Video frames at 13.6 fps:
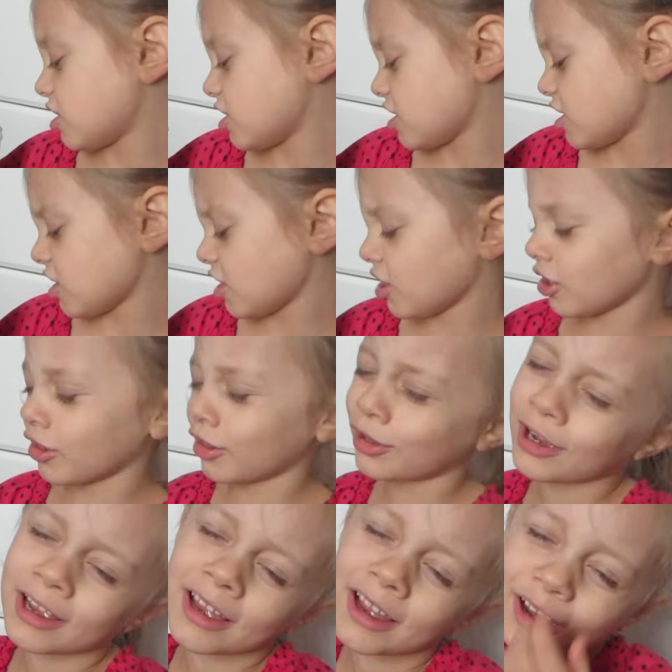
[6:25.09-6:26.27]
Ew,
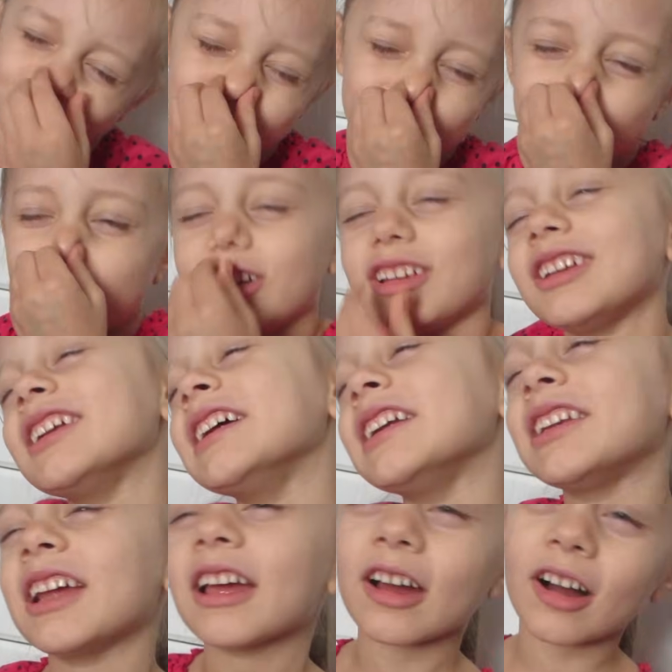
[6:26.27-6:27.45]
look how dirty
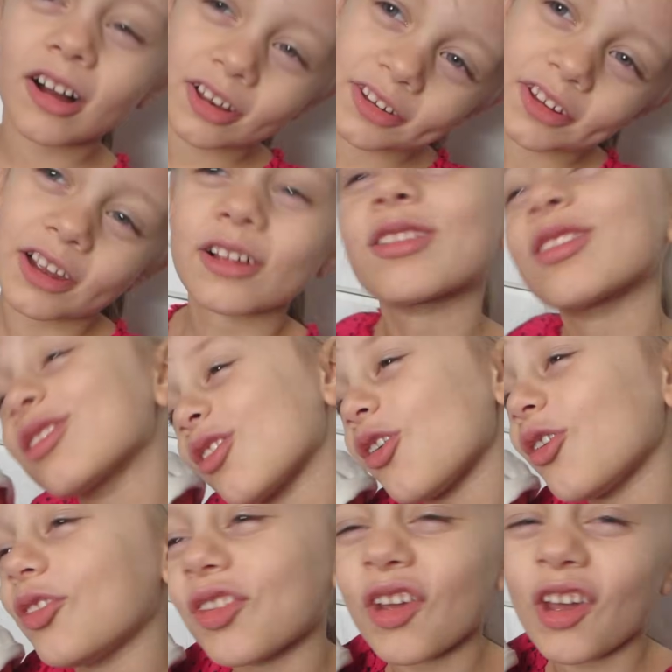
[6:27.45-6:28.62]
they are. Their
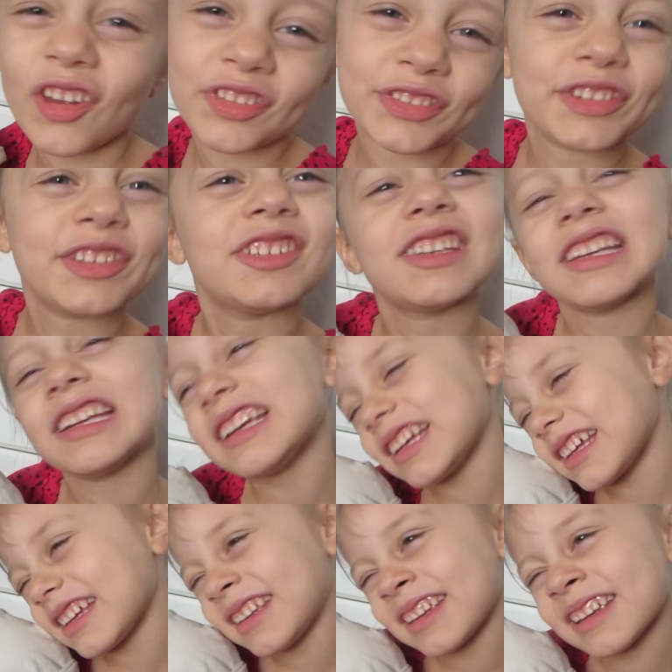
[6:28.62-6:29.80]
clothes are
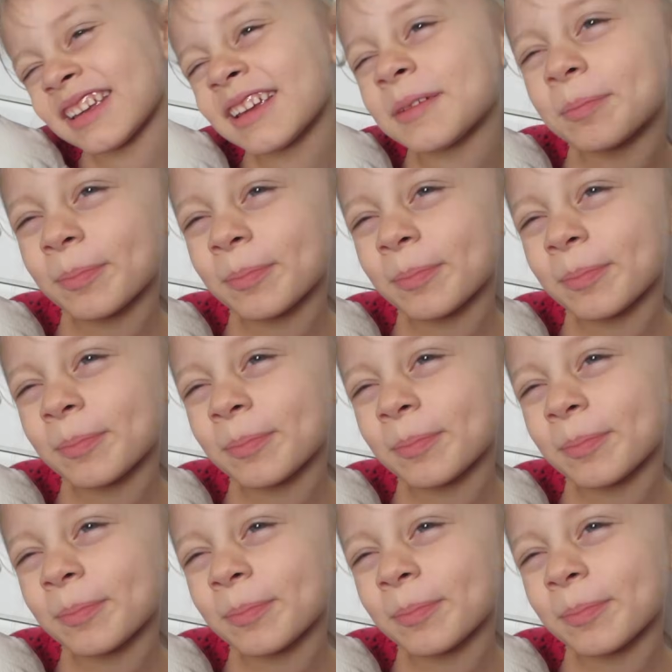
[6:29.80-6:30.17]
stinky